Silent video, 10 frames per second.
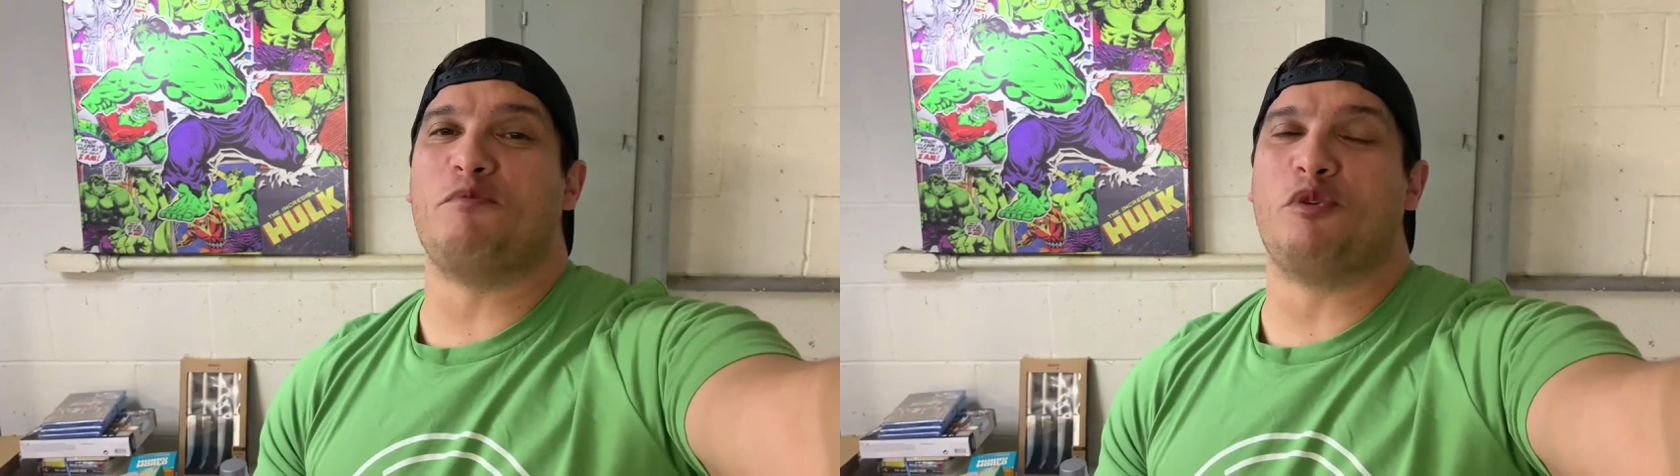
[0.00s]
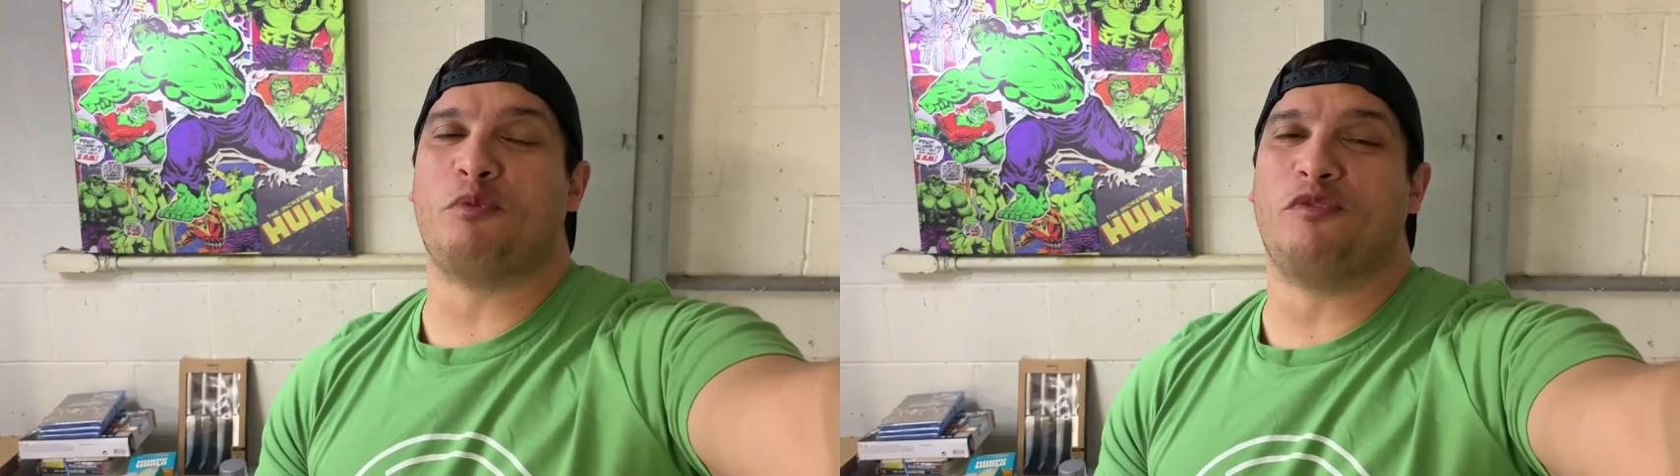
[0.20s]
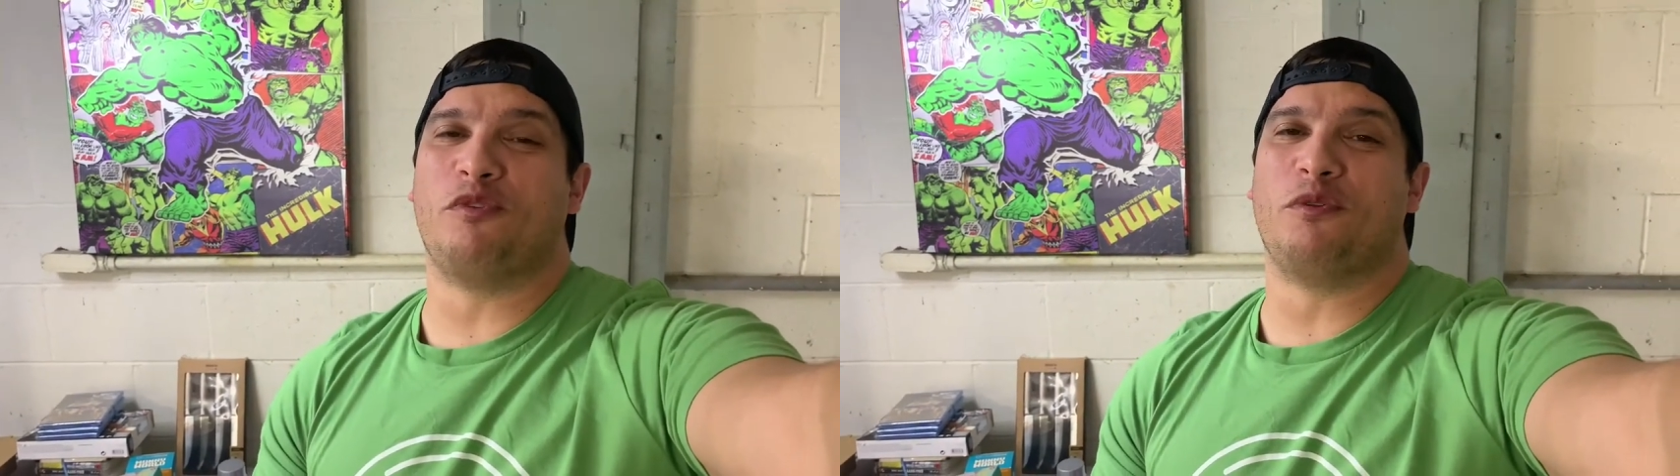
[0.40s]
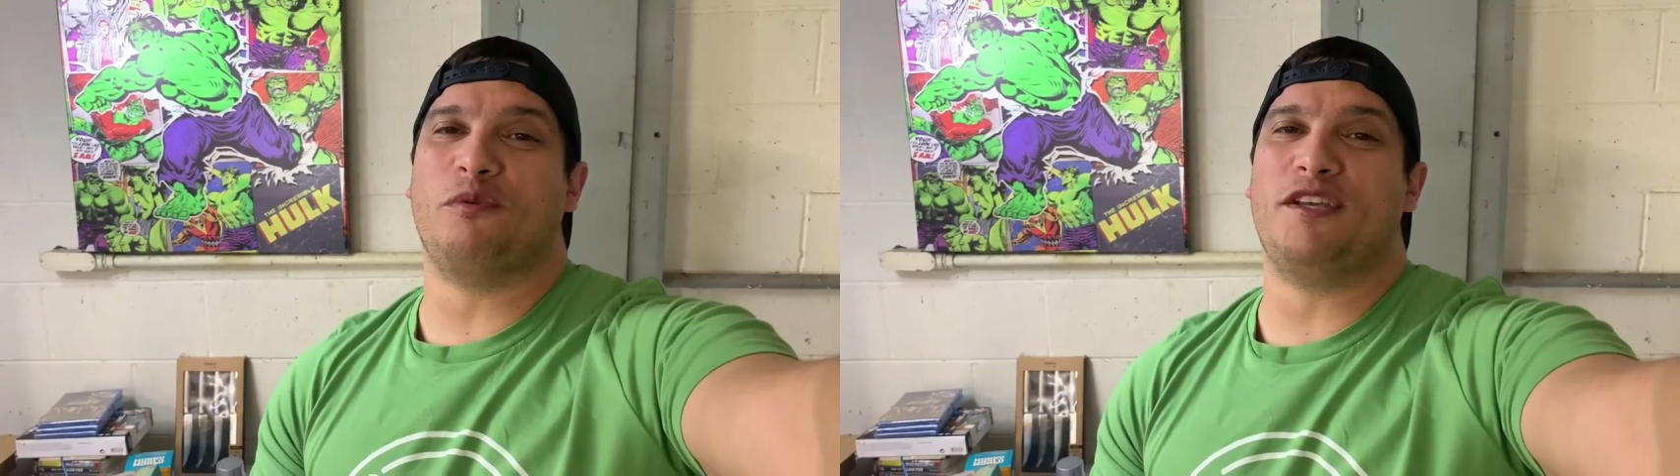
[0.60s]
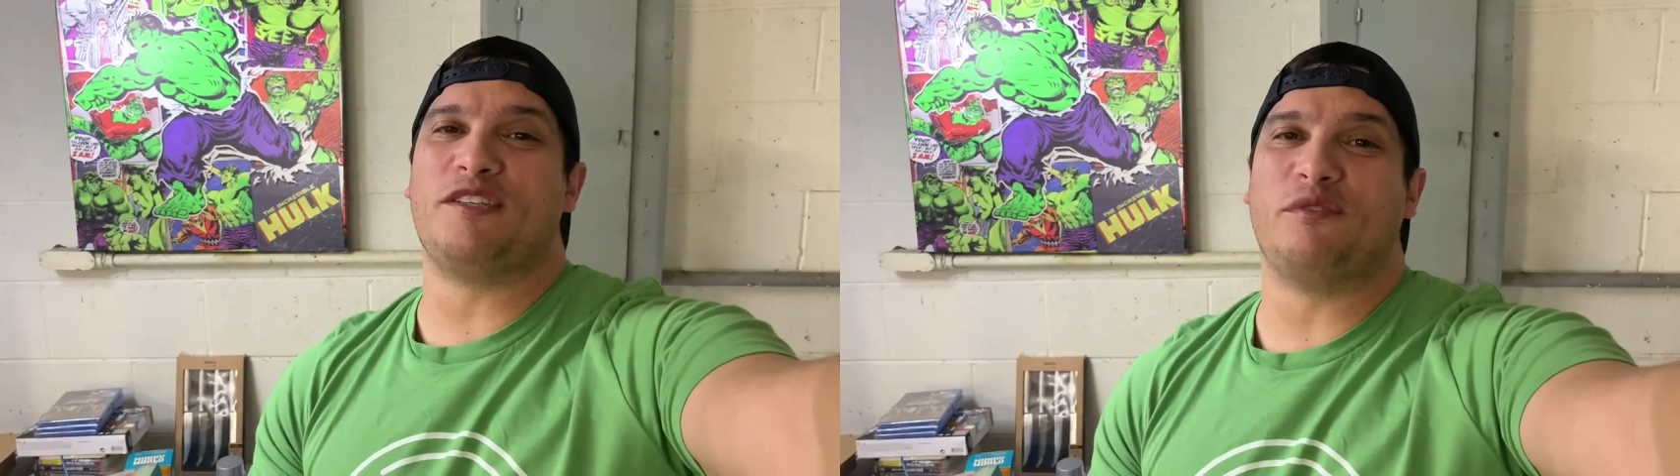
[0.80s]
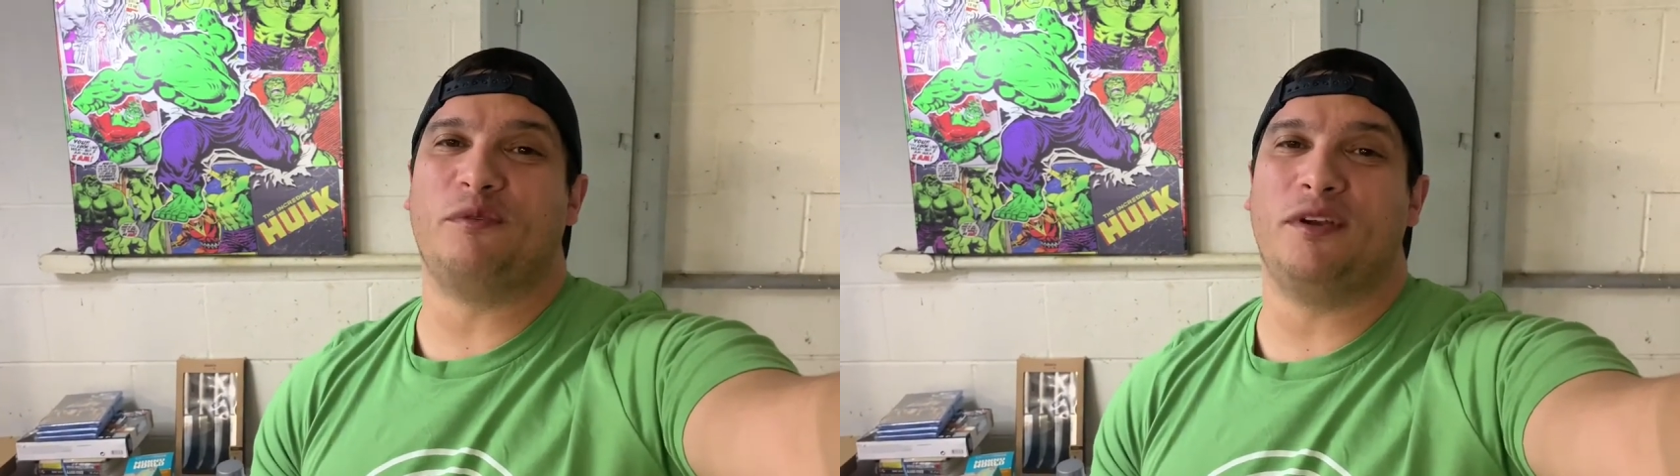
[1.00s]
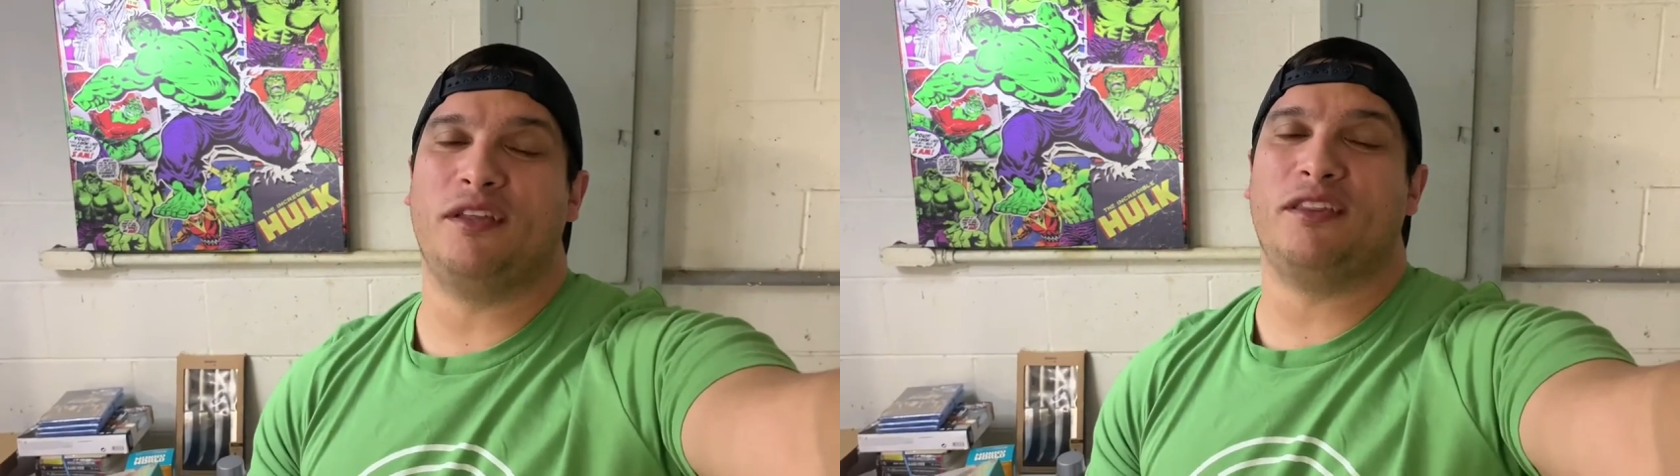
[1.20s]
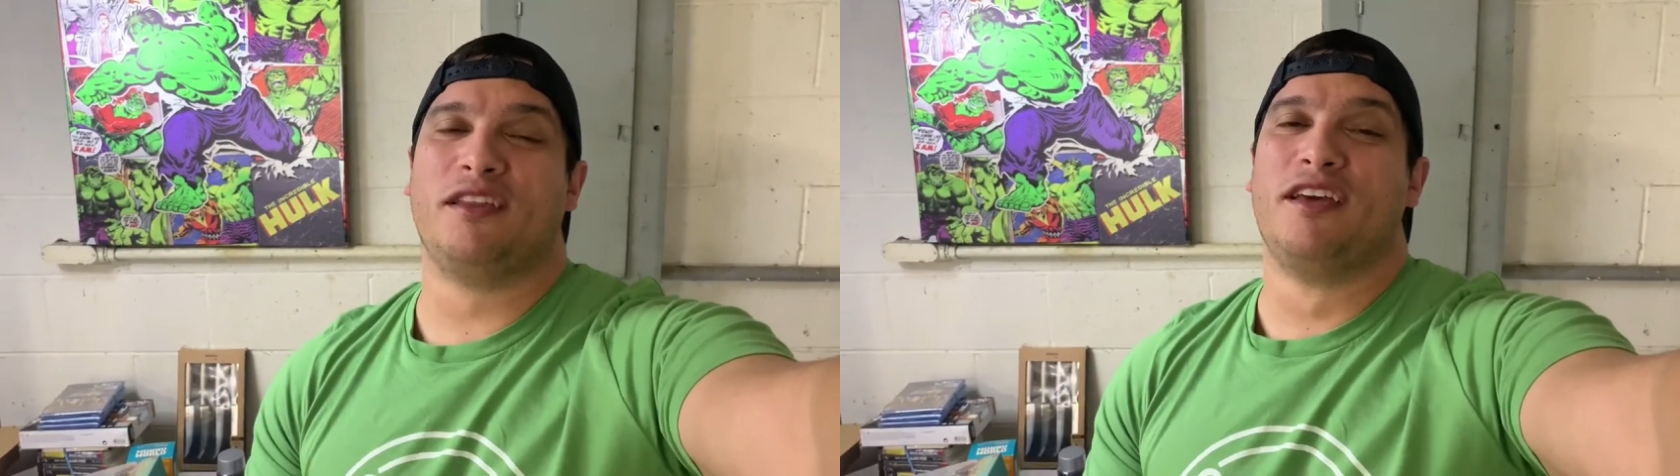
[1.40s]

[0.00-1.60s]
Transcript: more before the week's over with.